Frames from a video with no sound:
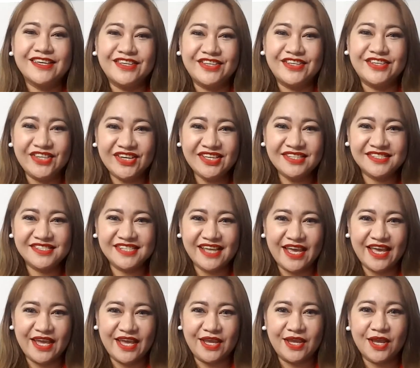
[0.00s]
Good
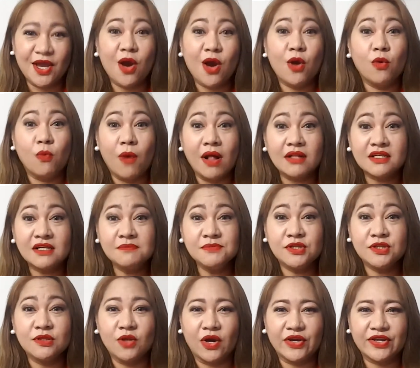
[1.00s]
day! Welcome
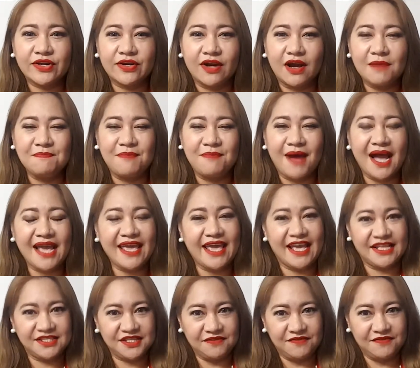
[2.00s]
to Lawyer Up by
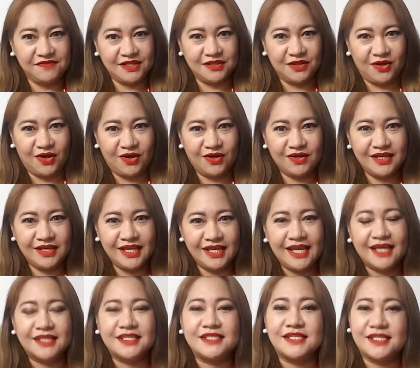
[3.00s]
NDV Law.
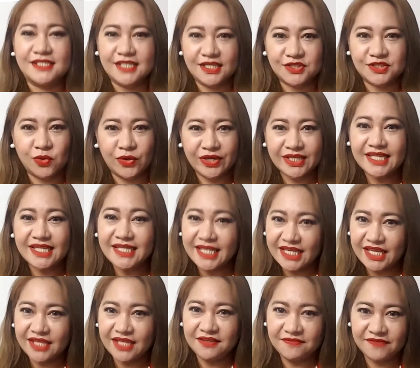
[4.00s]
This is Attorney
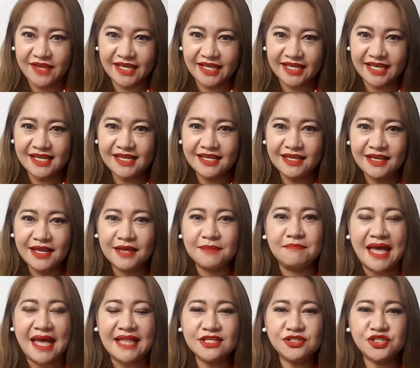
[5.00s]
Nikki de Vega,
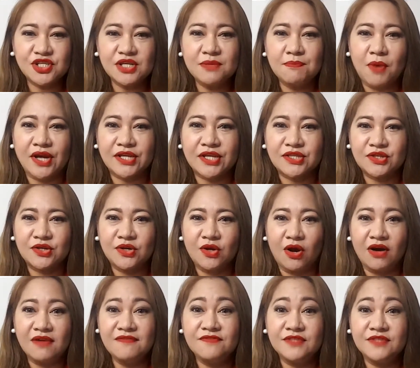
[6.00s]
Managing Partner
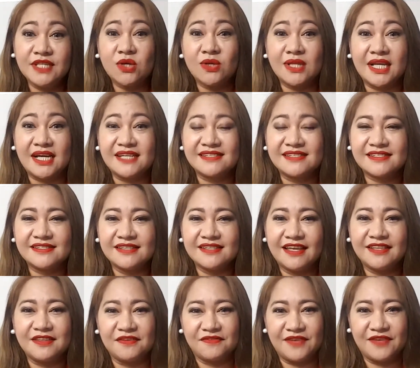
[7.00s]
of Nicolas
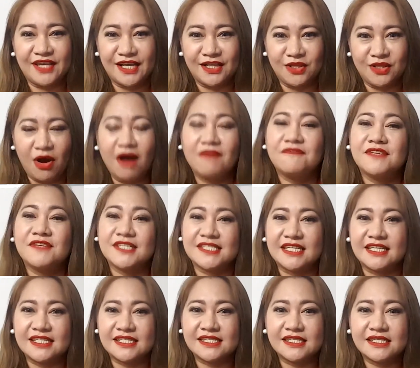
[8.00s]
and de Vega Law
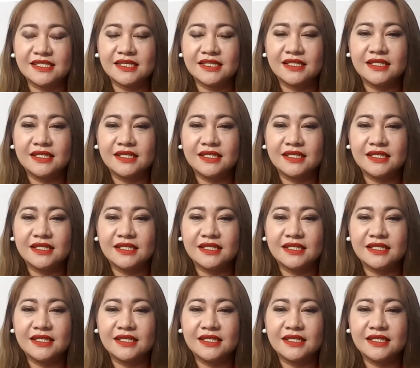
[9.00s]
Offices.